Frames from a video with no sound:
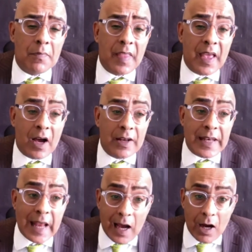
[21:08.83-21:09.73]
They are
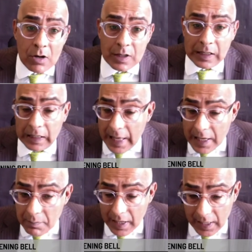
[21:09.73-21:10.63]
now
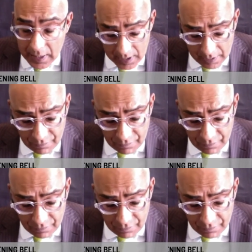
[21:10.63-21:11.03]
claiming